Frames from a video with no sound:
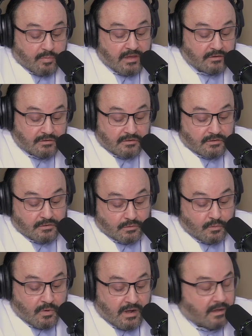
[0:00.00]
patients
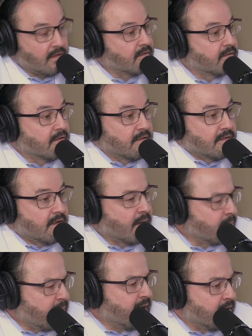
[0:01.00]
do well
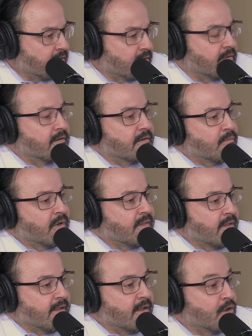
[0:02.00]
better
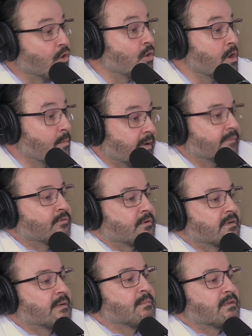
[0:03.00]
when they go home after
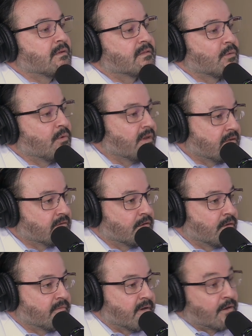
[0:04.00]
a tummy tuck than when they
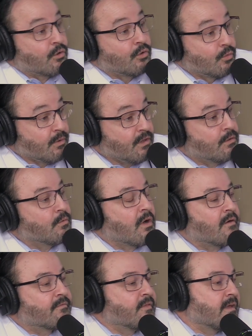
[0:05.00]
stay overnight. Although we do
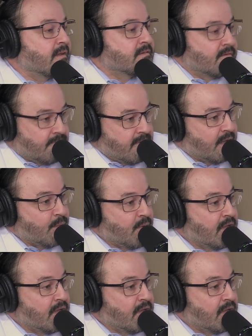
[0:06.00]
offer that as a VIP